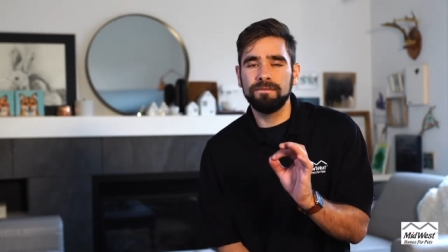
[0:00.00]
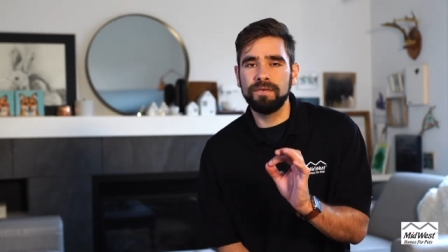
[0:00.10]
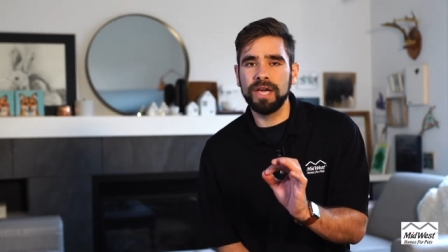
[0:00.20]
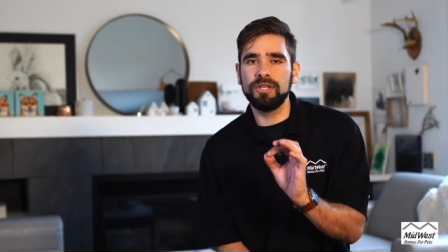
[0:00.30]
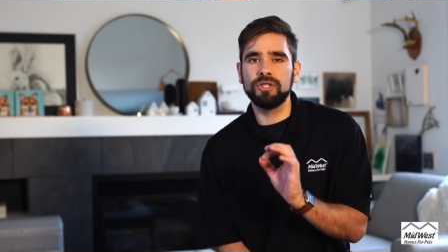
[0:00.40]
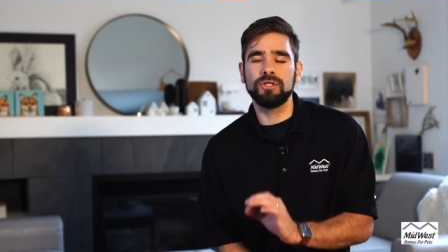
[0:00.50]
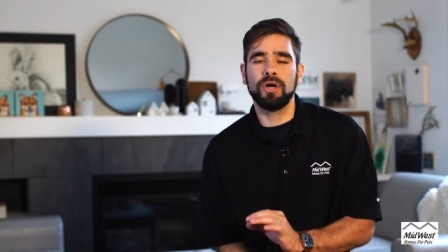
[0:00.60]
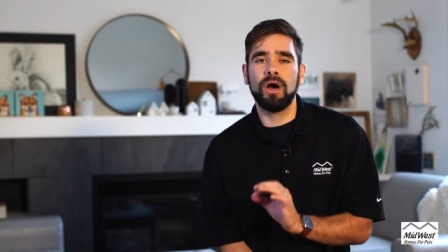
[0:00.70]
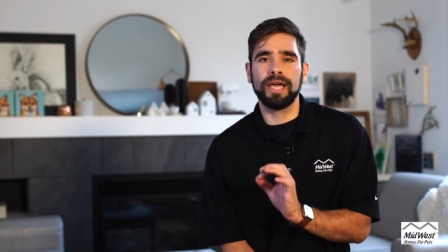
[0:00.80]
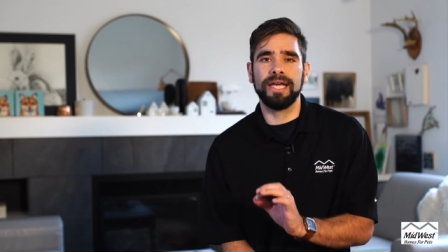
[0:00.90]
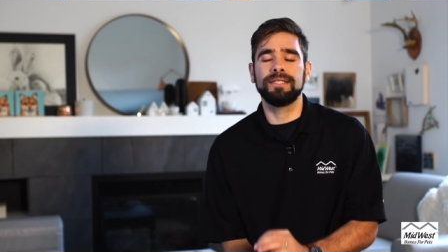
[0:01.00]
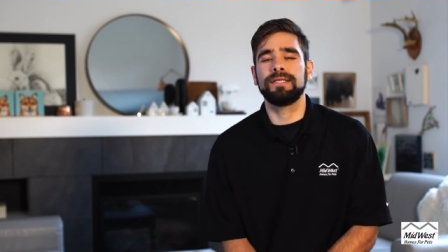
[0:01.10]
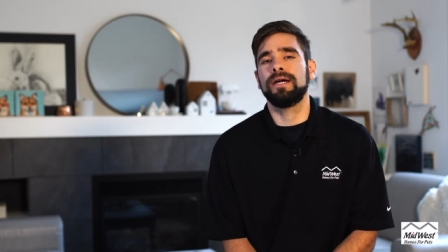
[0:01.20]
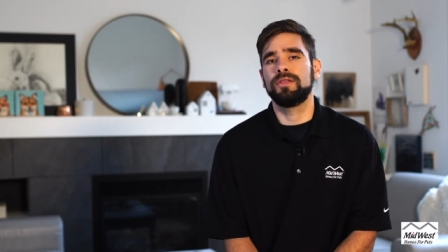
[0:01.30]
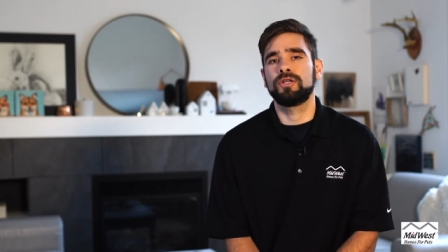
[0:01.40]
Feed your dog
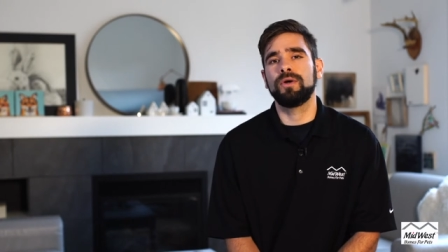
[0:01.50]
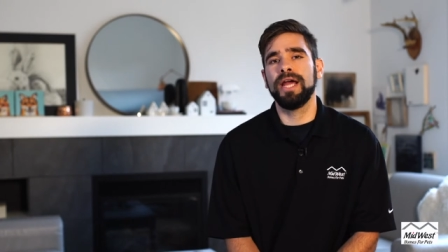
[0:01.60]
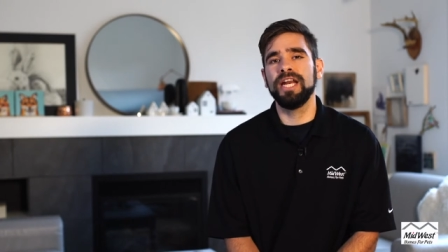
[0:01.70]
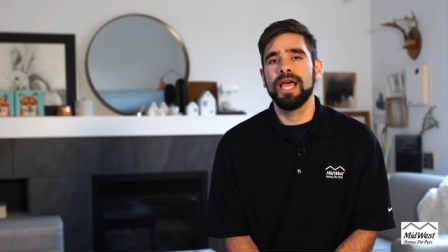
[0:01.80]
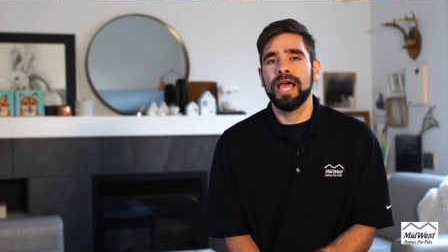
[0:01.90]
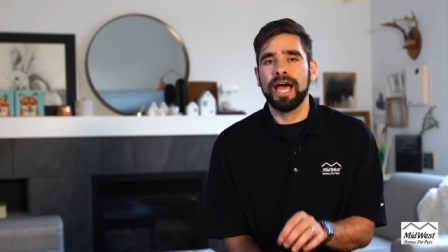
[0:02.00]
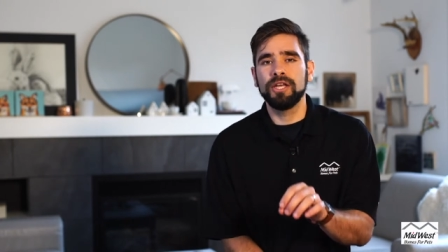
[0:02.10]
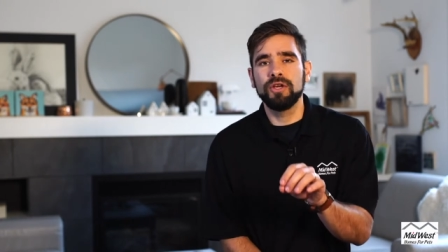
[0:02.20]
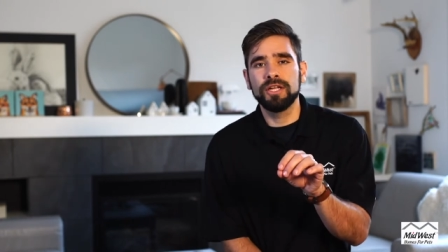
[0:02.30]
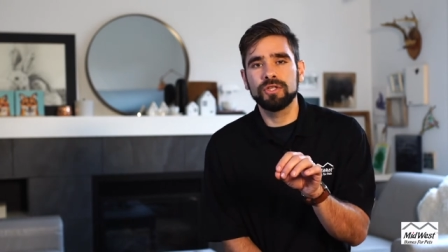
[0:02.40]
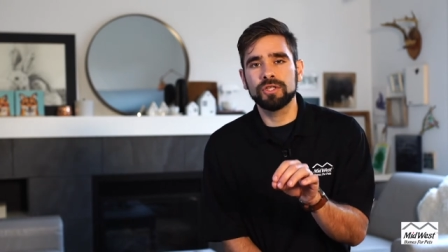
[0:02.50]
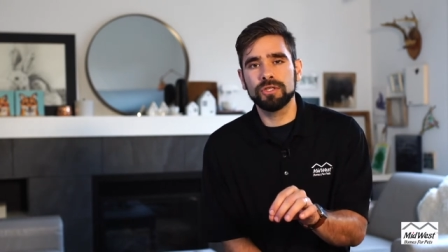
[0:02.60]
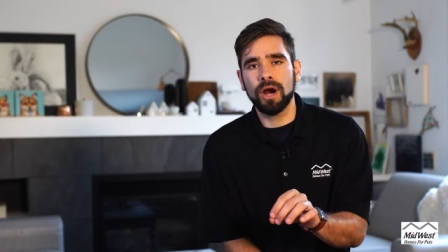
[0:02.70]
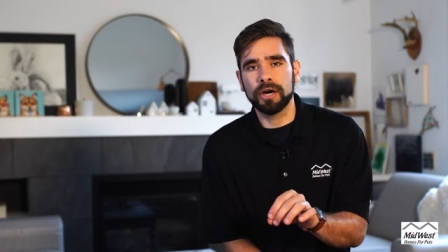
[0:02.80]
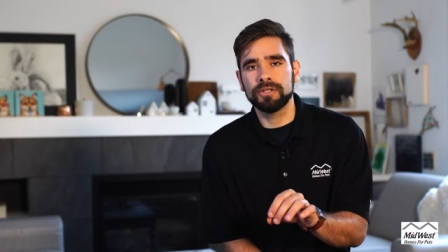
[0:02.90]
inside of the crate and you can
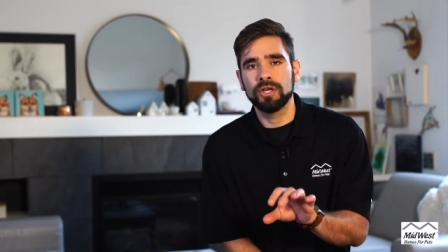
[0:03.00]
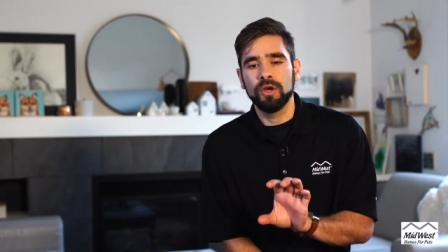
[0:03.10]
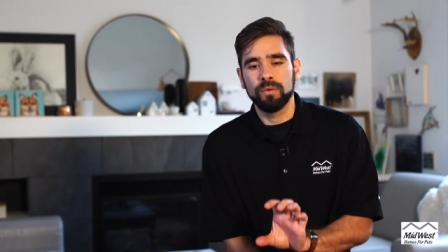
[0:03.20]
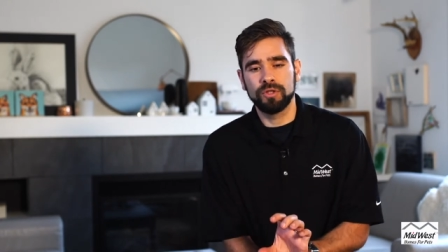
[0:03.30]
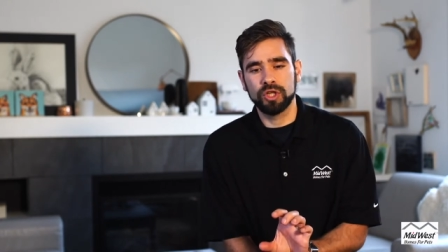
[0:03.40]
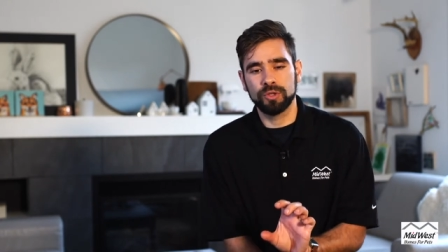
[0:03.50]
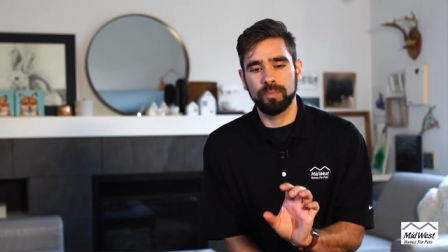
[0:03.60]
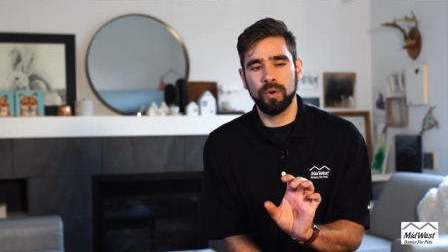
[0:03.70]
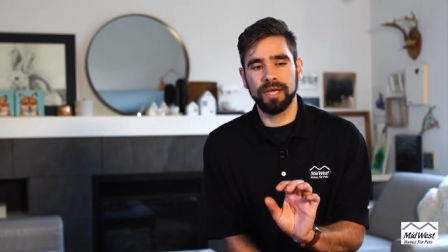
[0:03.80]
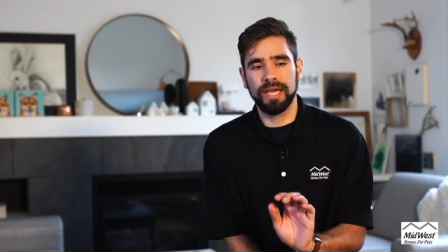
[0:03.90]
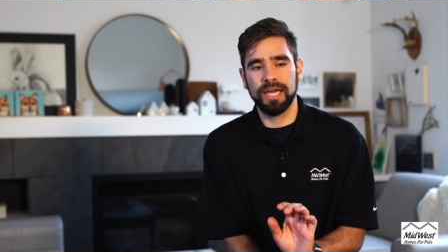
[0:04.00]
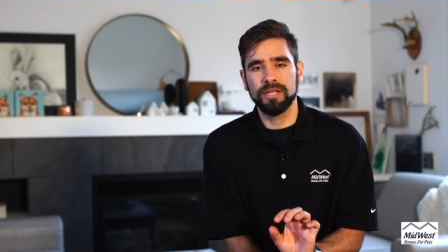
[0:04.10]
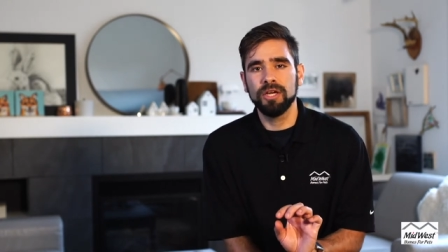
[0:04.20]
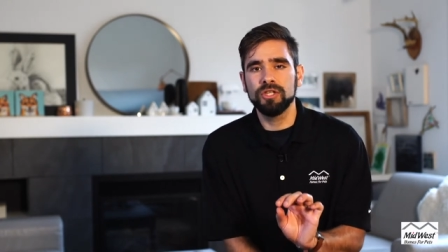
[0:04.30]
start with just putting it